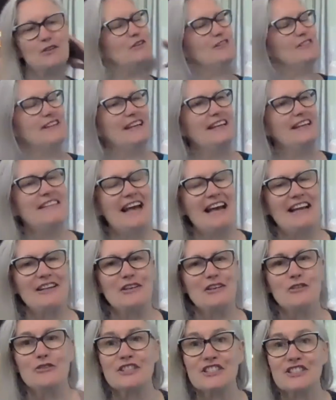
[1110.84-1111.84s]
in that
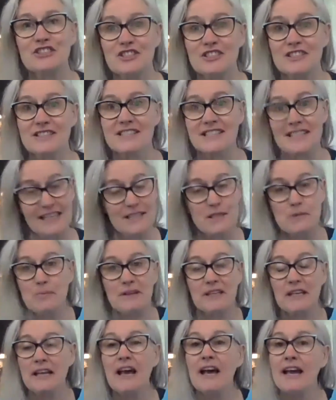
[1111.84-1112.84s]
Christian sense, but
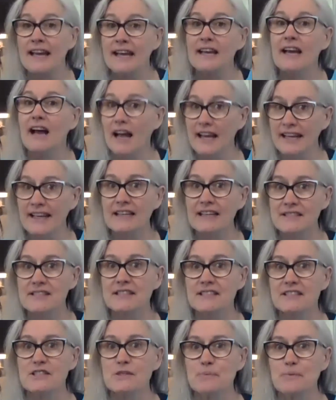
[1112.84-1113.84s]
I guess in a
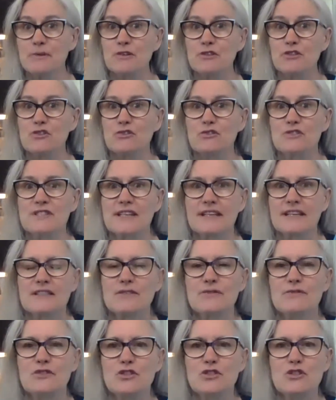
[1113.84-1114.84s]
spiritual sense
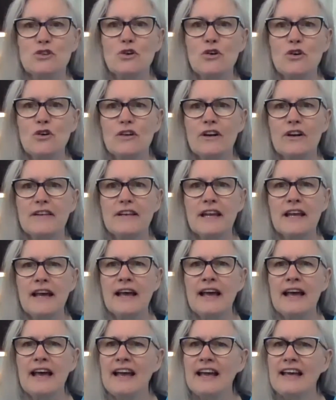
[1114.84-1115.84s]
for sure. And
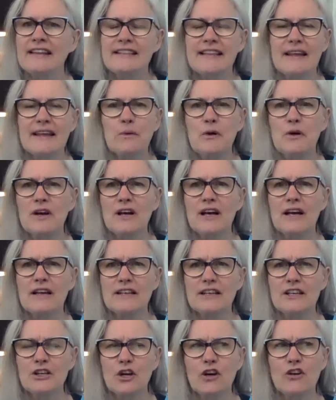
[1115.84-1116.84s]
there were, you
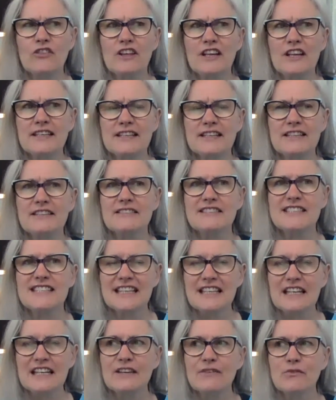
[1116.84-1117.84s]
know, that to
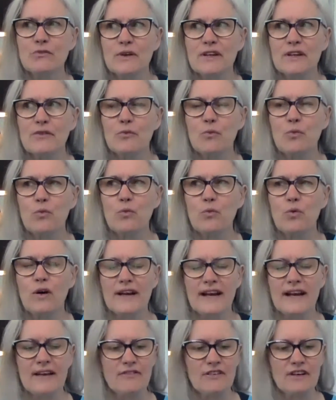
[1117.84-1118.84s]
live with
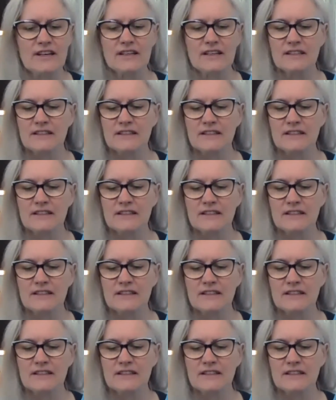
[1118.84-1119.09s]
whatever